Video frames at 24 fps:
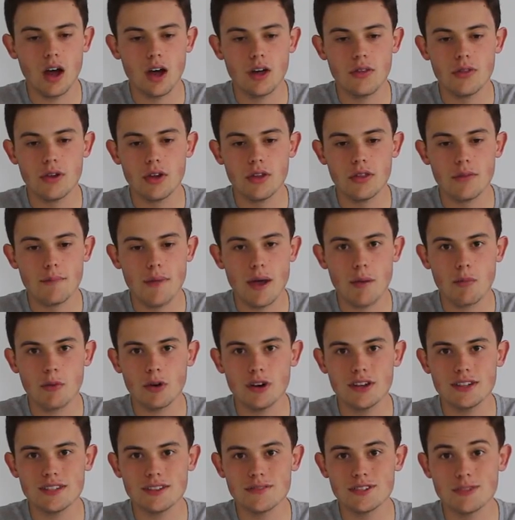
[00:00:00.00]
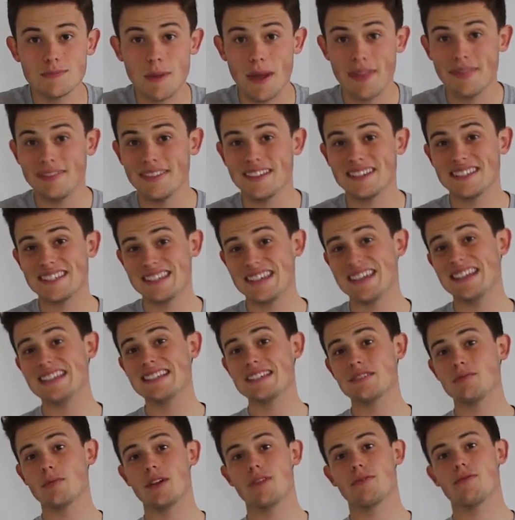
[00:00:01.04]
are the memories I've spent this
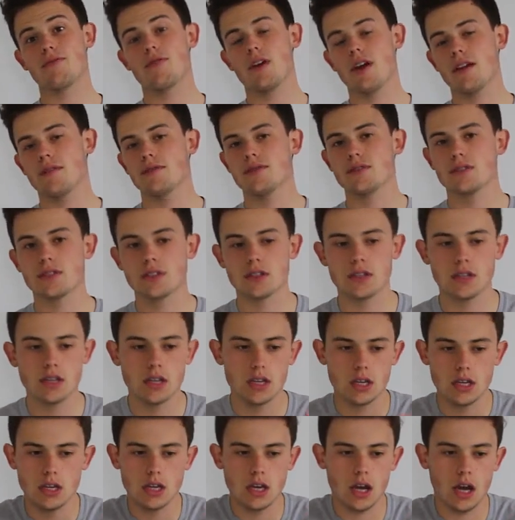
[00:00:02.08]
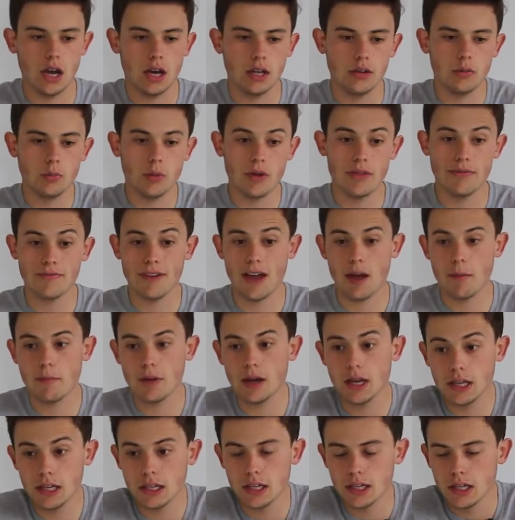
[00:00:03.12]
season with friends and with
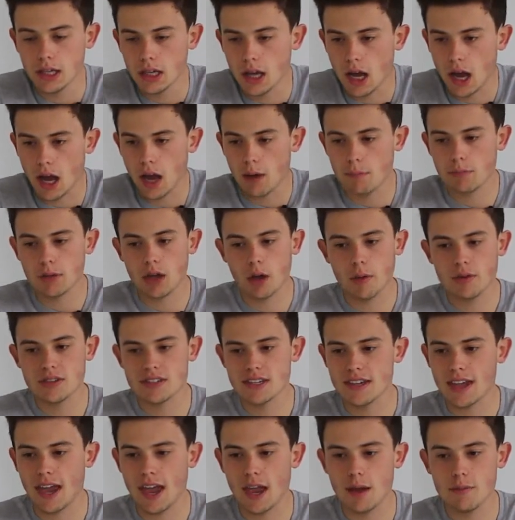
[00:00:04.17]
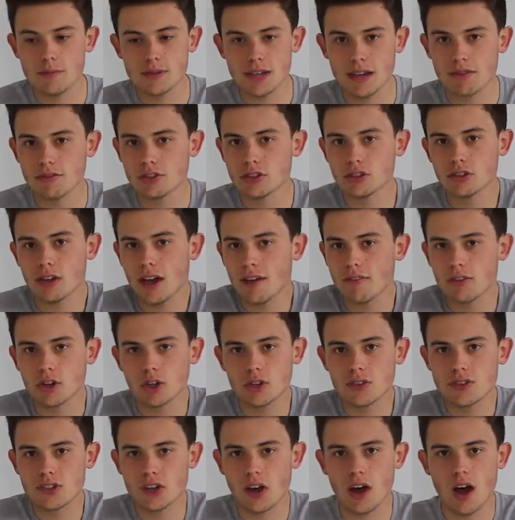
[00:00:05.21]
family, going to games, having a
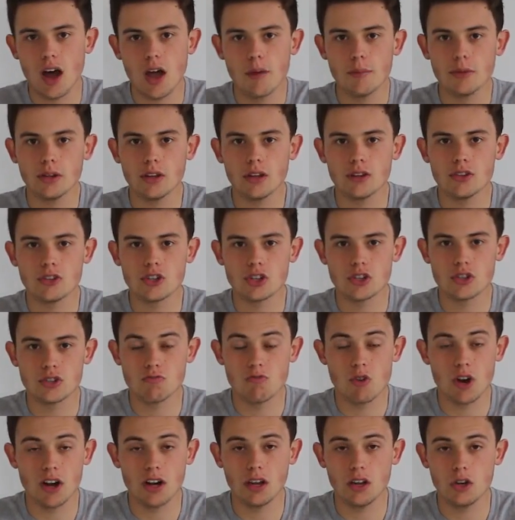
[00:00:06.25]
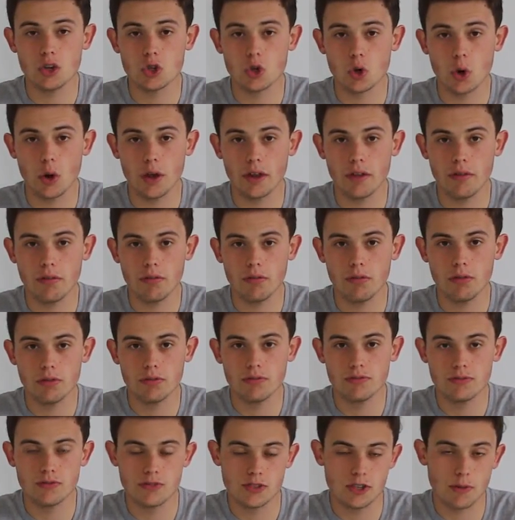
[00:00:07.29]
good time, and just really enjoying
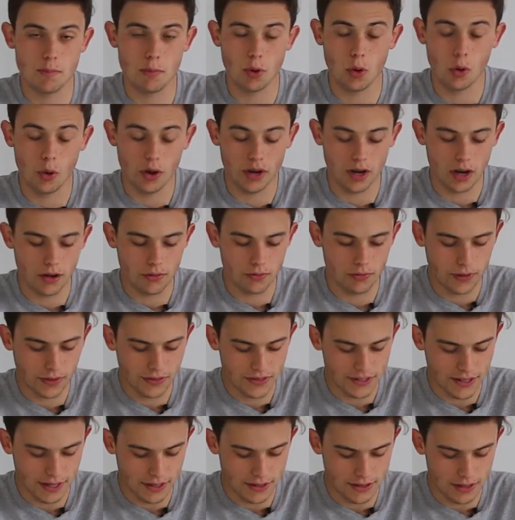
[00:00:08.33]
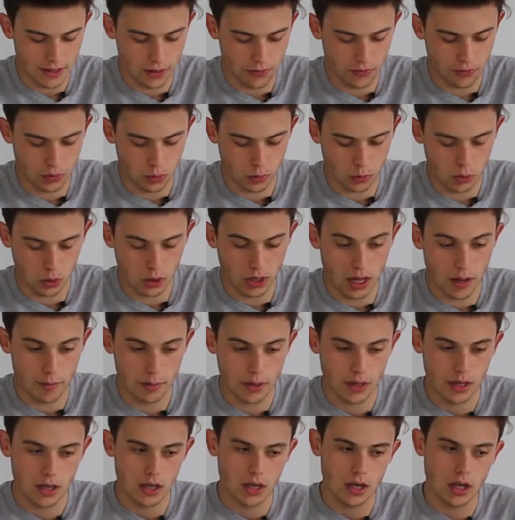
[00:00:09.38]
supporting our fantastic football
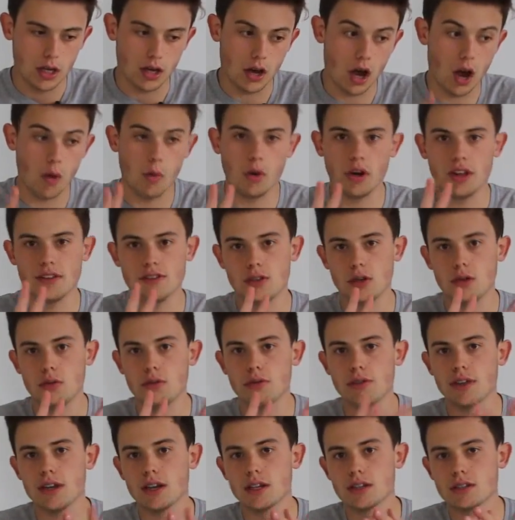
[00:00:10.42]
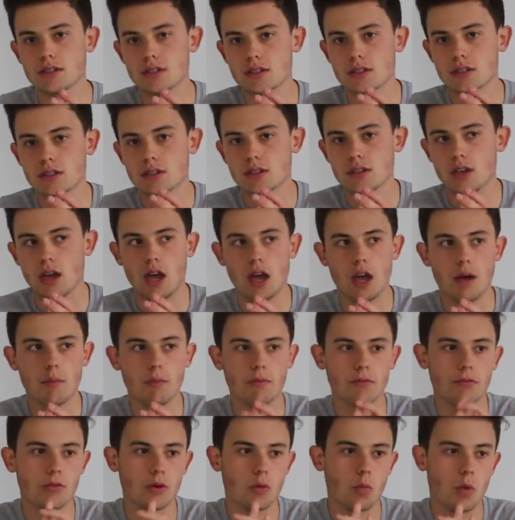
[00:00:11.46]
club. I wanted two things
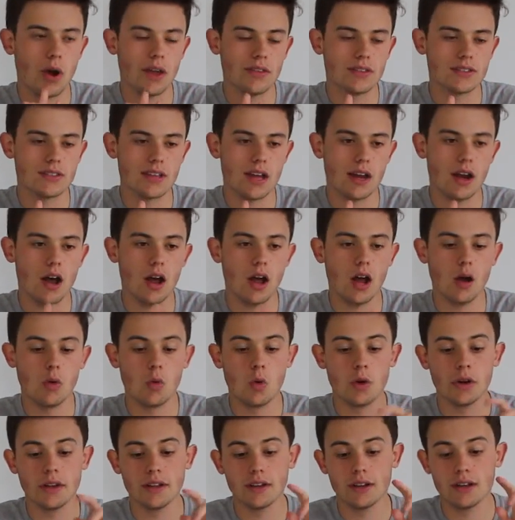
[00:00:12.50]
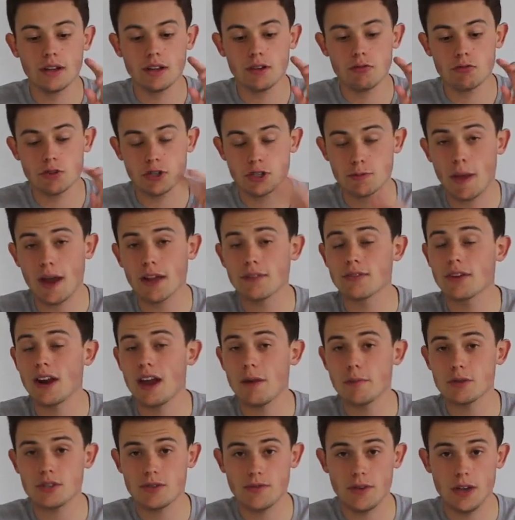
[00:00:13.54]
from Wednesday night. I wanted a respectful
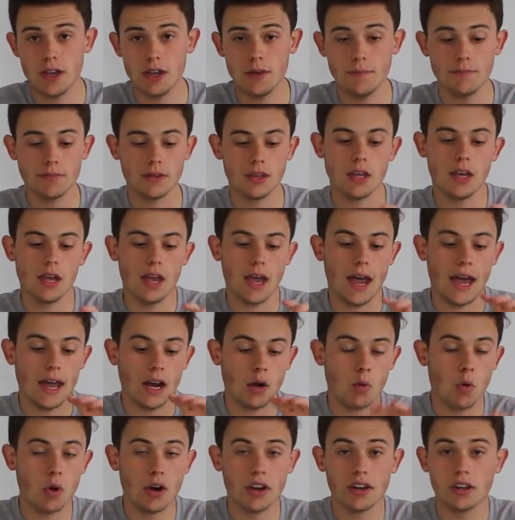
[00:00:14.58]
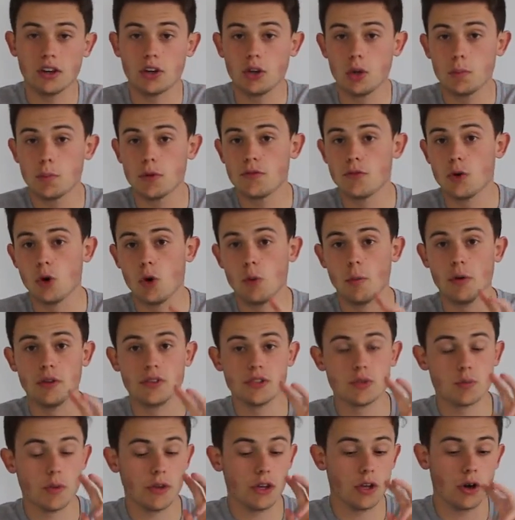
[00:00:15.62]
atmosphere, and I wanted a good
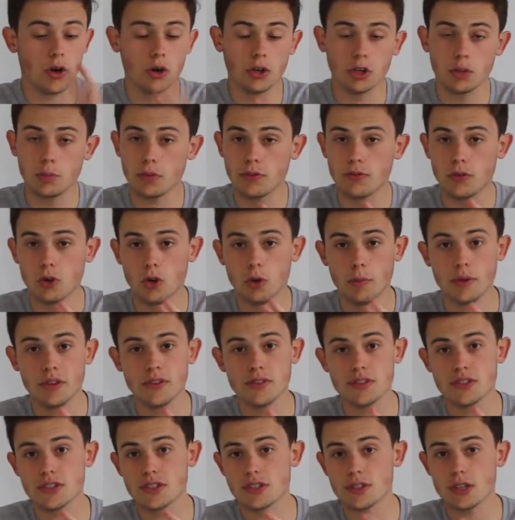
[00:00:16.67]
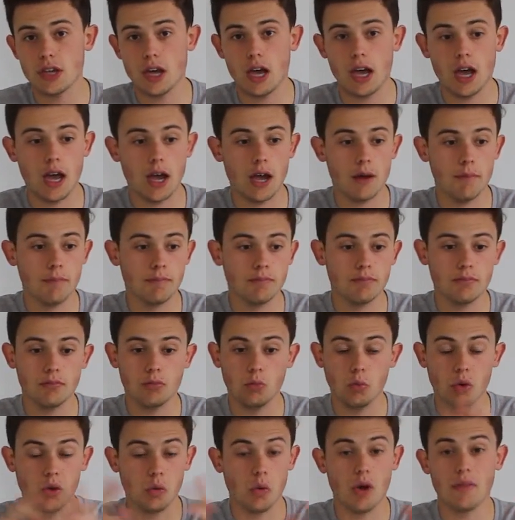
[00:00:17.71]
performance. We got a good performance.
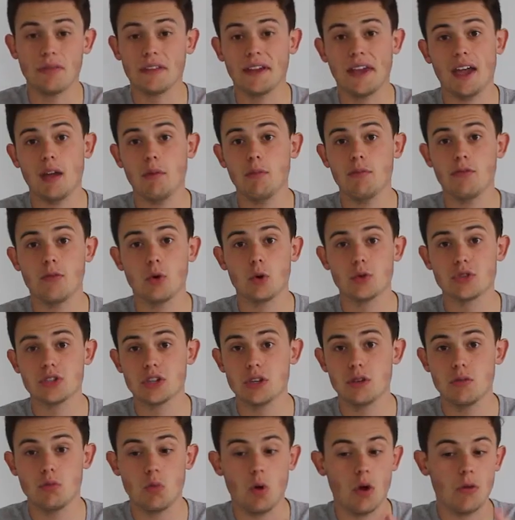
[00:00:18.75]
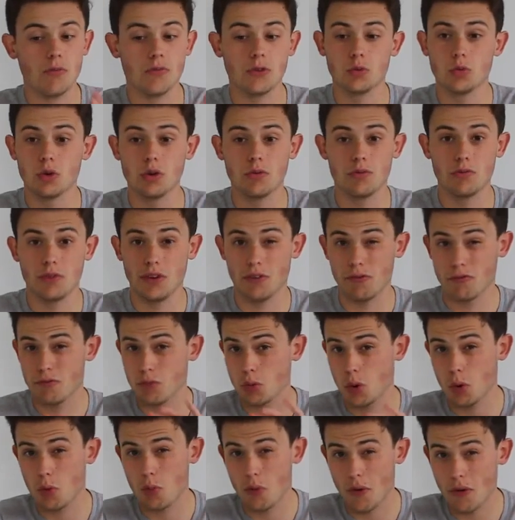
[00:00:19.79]
We won the game 4-2. Watford
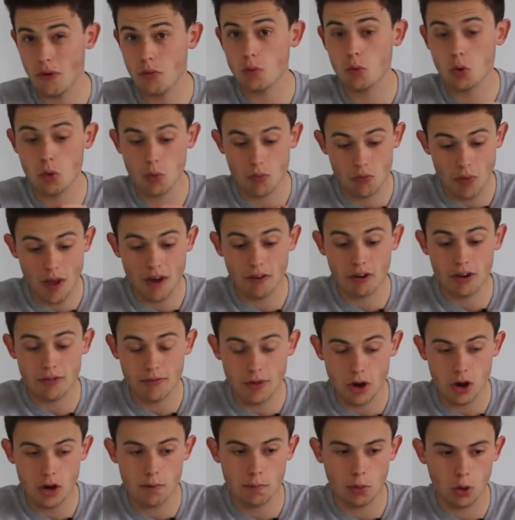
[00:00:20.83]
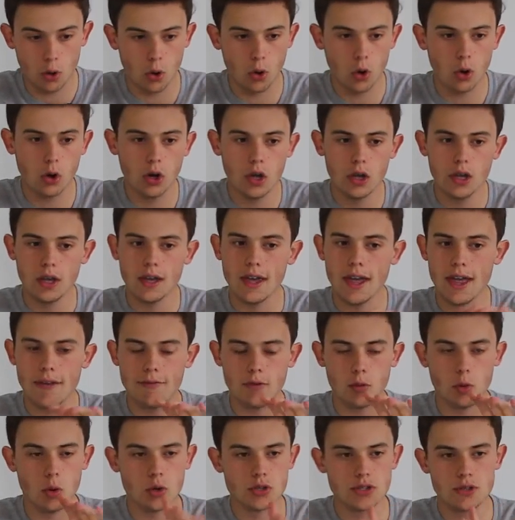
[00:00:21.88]
were very, very poor.
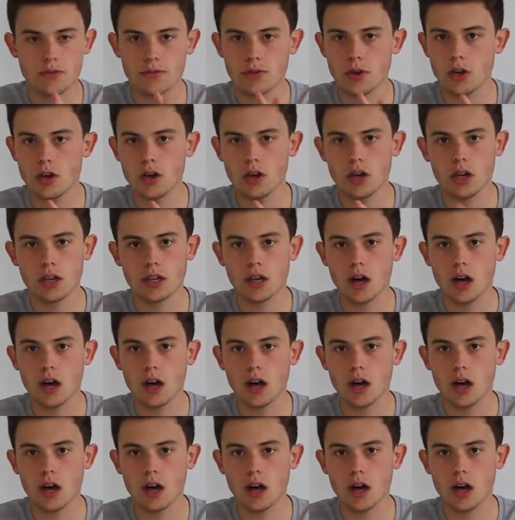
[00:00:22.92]
If it wasn't for